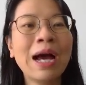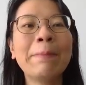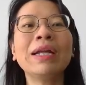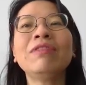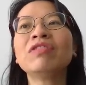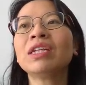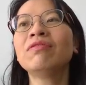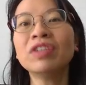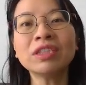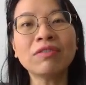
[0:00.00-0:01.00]
But if
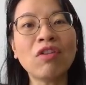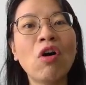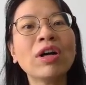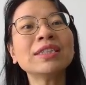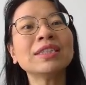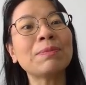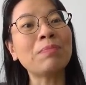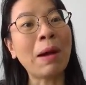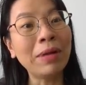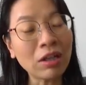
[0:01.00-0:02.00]
31st of August is a
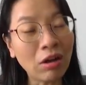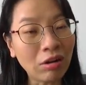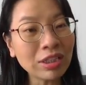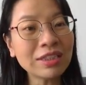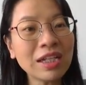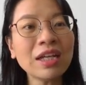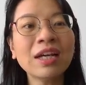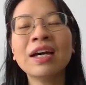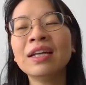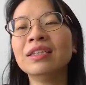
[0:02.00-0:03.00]
public holiday,
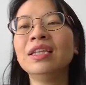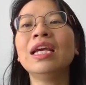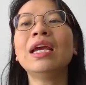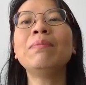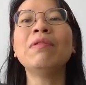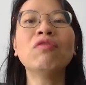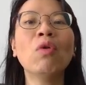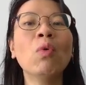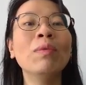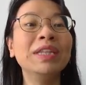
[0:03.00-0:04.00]
the day
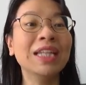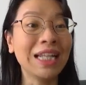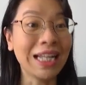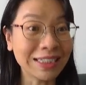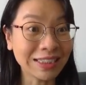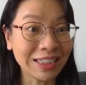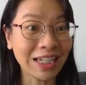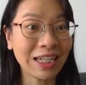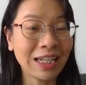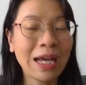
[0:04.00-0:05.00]
before will be the last day.